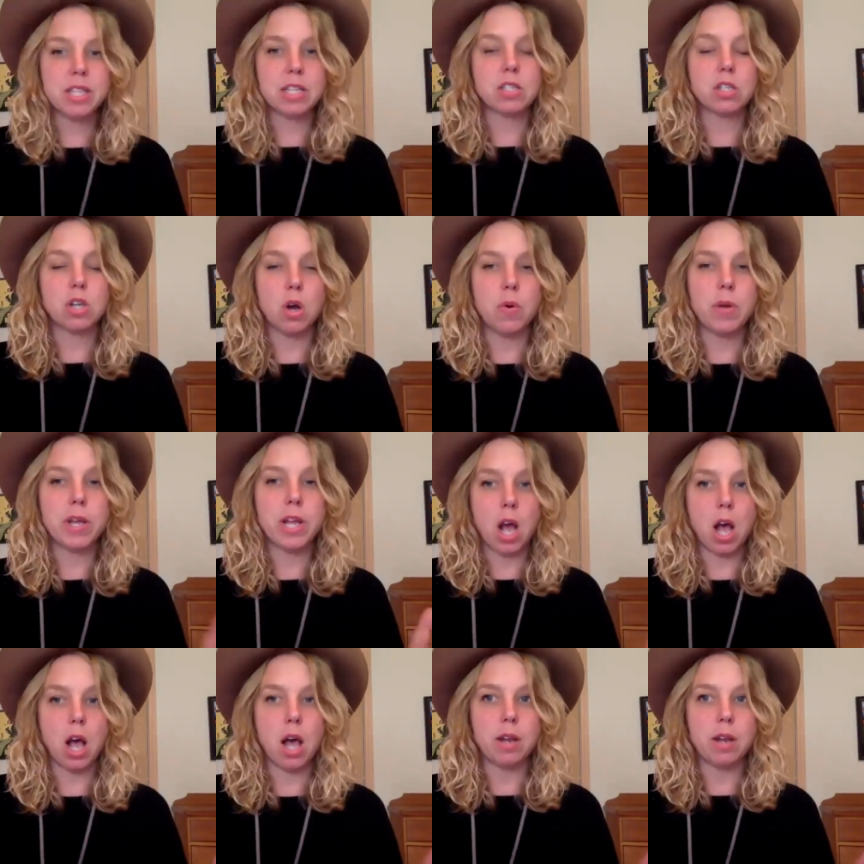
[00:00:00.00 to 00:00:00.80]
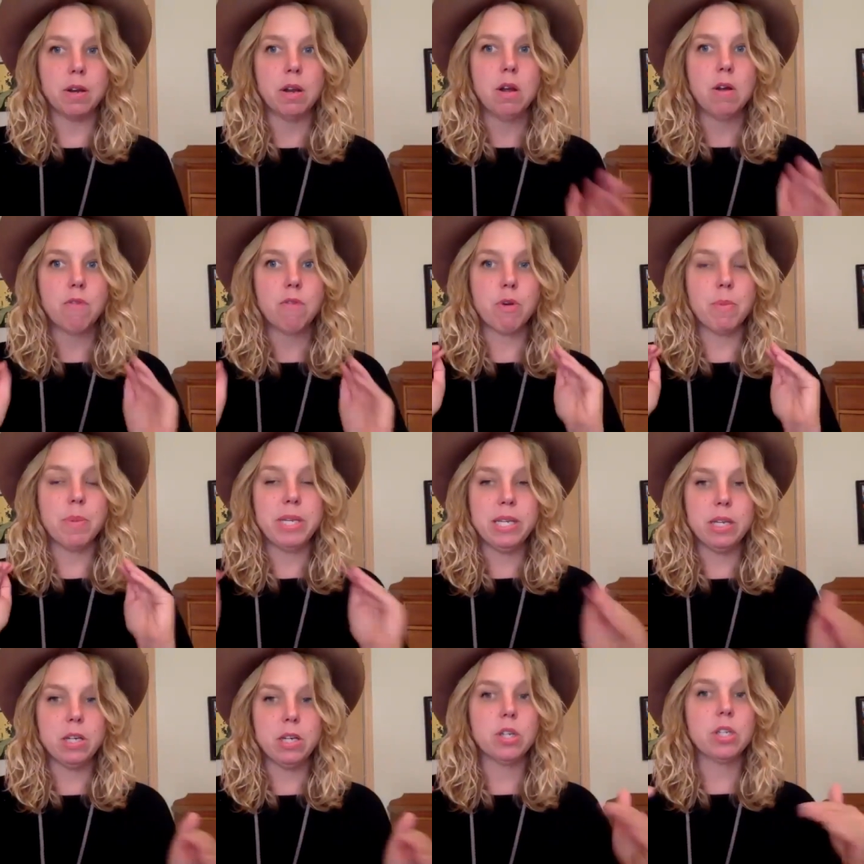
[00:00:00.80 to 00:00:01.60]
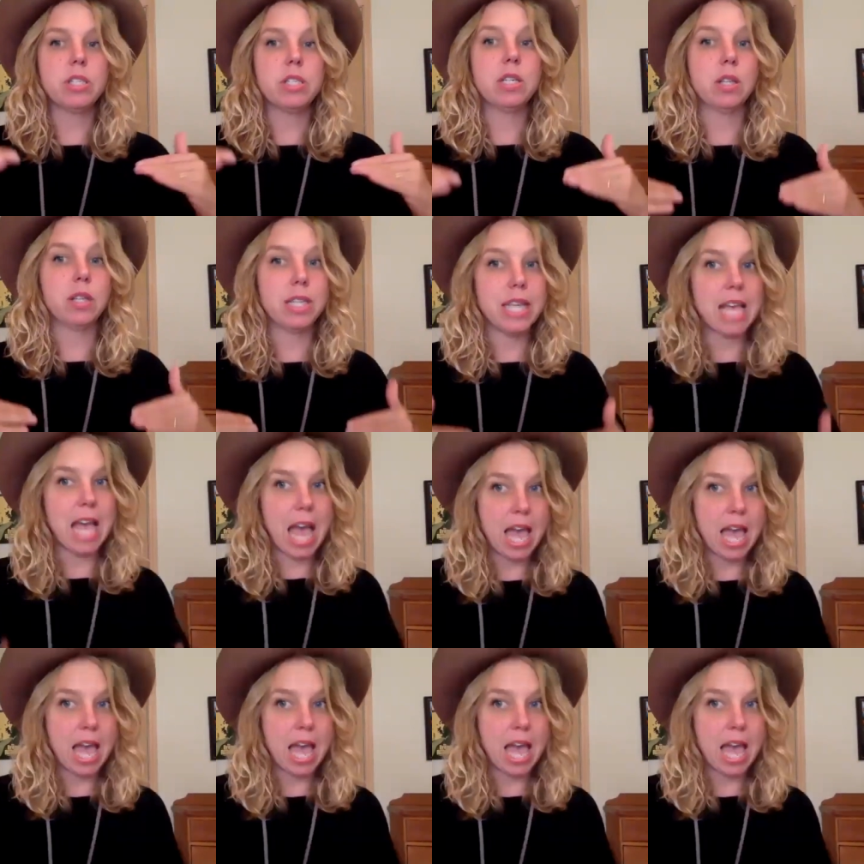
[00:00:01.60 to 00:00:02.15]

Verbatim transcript: that's going on from here till the